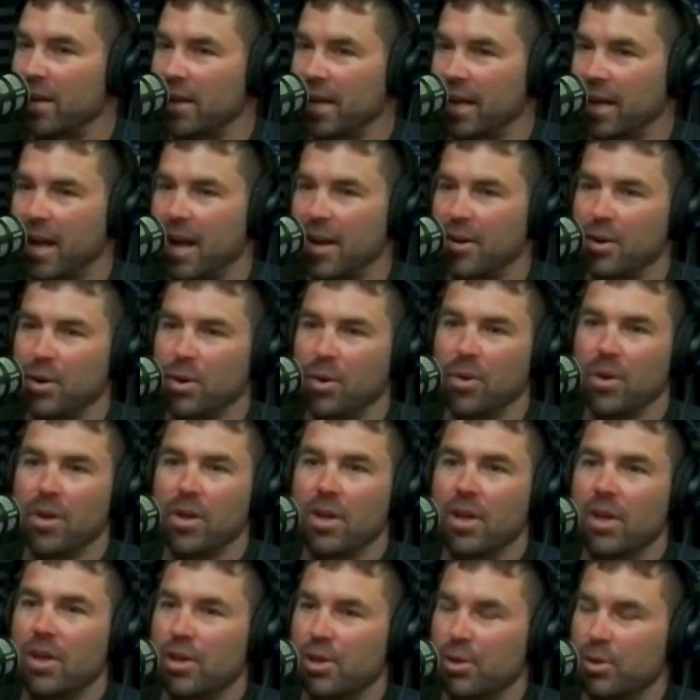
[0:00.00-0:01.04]
Like, I know
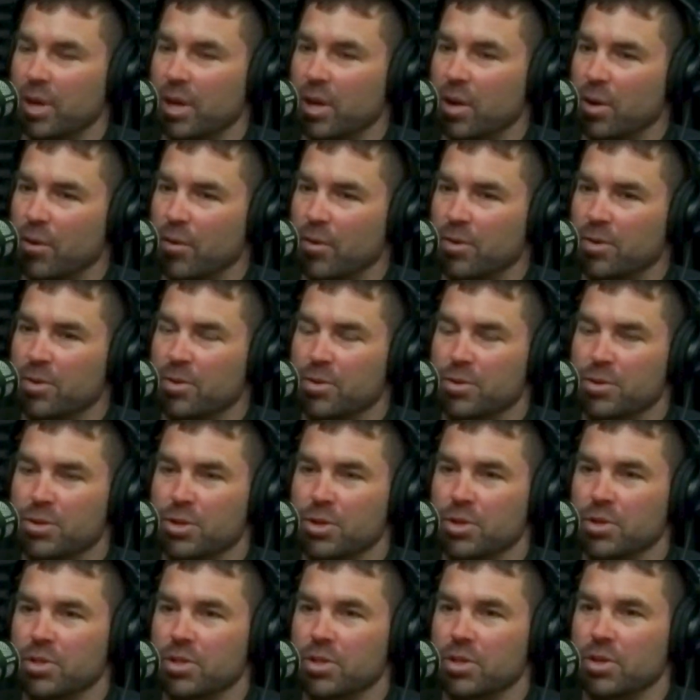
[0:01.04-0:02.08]
you get over into New
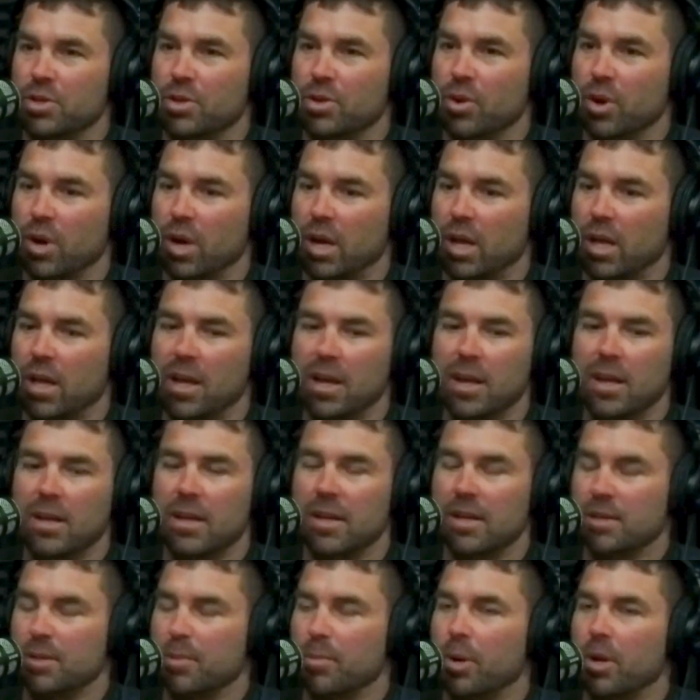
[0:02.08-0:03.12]
Jersey, New York,
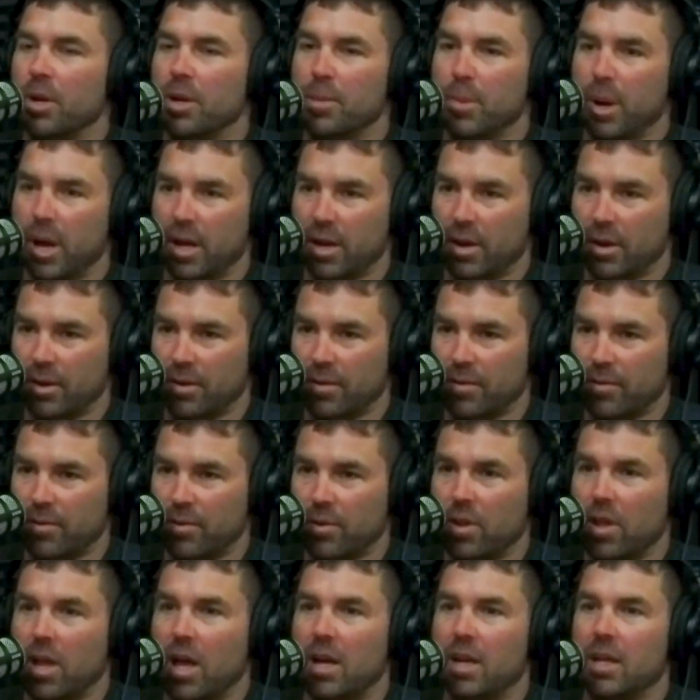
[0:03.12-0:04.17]
it's a moneymaker
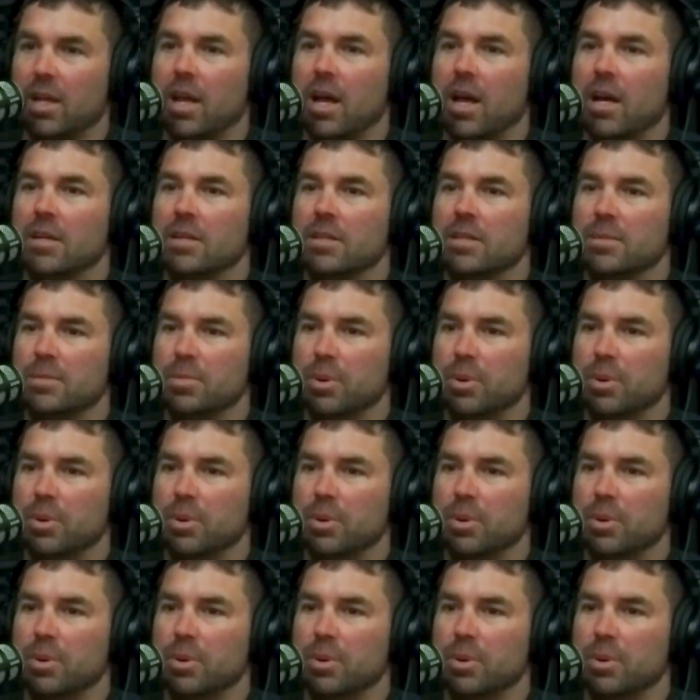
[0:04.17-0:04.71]
for a lot of guys.